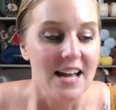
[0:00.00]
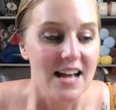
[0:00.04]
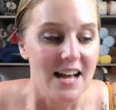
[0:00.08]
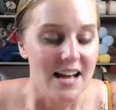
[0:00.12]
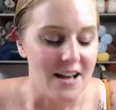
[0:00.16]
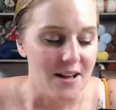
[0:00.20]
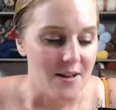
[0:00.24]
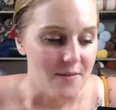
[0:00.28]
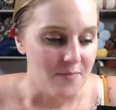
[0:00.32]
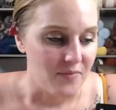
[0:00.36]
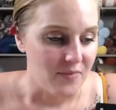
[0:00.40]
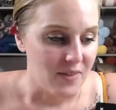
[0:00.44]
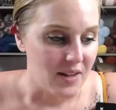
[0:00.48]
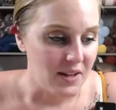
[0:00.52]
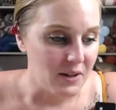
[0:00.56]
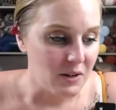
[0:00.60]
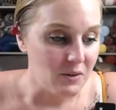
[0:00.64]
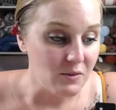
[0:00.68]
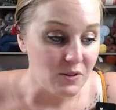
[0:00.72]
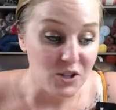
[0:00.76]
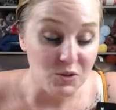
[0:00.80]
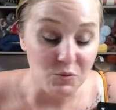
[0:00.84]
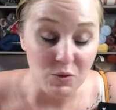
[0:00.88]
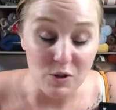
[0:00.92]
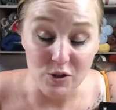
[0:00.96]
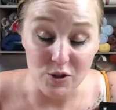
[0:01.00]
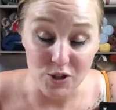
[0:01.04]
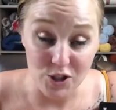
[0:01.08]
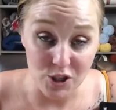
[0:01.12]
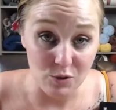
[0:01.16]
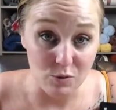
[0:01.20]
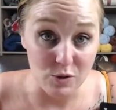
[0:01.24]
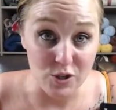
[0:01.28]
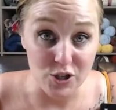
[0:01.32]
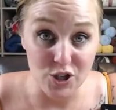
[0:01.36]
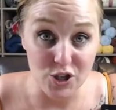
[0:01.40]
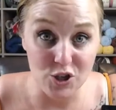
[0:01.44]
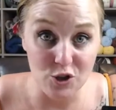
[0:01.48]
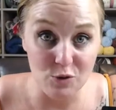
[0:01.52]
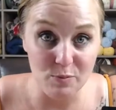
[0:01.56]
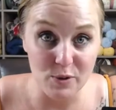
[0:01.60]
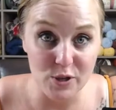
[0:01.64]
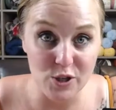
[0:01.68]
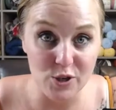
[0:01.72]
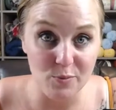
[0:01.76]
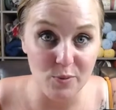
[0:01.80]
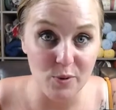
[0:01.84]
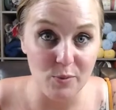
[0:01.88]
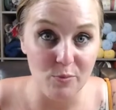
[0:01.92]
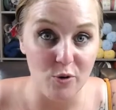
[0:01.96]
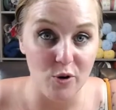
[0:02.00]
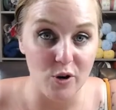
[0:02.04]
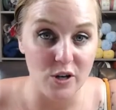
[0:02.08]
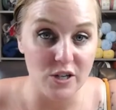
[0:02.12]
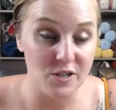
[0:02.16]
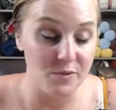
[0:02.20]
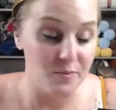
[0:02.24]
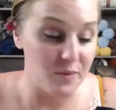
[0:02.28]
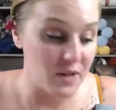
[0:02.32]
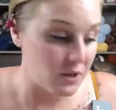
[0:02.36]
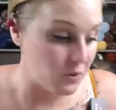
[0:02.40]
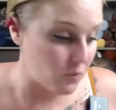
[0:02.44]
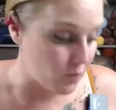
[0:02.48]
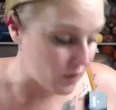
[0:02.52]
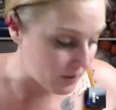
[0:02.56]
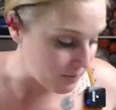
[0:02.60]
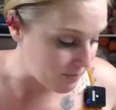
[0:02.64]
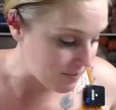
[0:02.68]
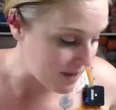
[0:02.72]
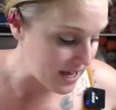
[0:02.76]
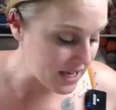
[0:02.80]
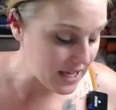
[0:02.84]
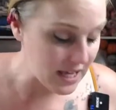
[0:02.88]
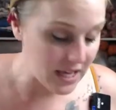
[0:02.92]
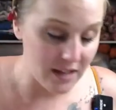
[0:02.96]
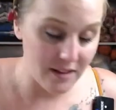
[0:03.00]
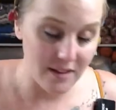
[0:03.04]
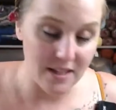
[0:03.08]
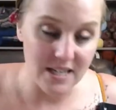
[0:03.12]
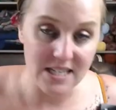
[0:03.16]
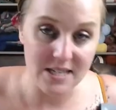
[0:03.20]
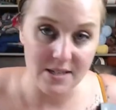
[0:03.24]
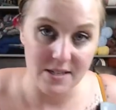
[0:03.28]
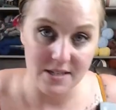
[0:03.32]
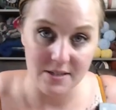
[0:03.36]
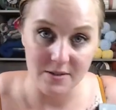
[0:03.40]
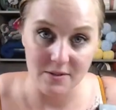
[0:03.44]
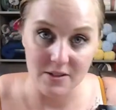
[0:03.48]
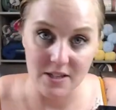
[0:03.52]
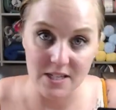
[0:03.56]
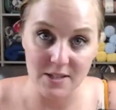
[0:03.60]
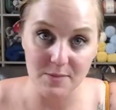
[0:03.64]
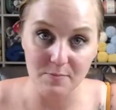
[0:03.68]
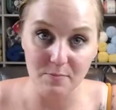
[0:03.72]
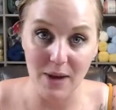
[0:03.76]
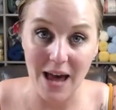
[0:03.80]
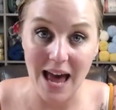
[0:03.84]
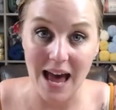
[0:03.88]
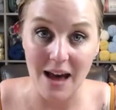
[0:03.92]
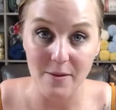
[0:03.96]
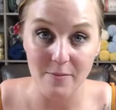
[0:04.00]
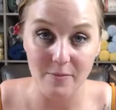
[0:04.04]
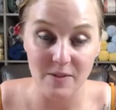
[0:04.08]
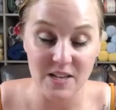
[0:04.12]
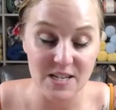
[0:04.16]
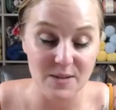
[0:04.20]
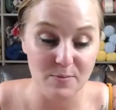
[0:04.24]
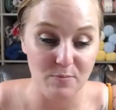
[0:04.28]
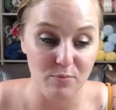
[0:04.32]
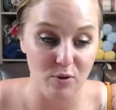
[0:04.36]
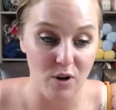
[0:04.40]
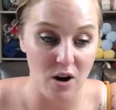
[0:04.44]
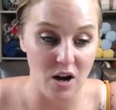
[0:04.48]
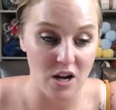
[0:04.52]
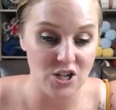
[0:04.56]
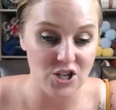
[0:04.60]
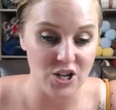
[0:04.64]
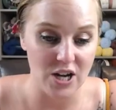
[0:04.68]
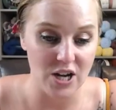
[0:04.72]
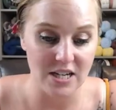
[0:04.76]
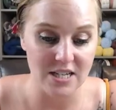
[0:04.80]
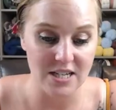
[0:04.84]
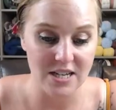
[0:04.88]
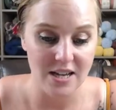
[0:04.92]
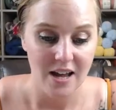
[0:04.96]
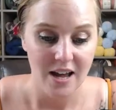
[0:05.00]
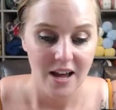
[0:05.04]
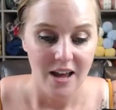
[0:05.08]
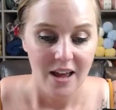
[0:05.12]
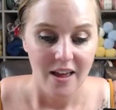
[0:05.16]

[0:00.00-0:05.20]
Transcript: um, it was it was super, super important to me when making this this this project,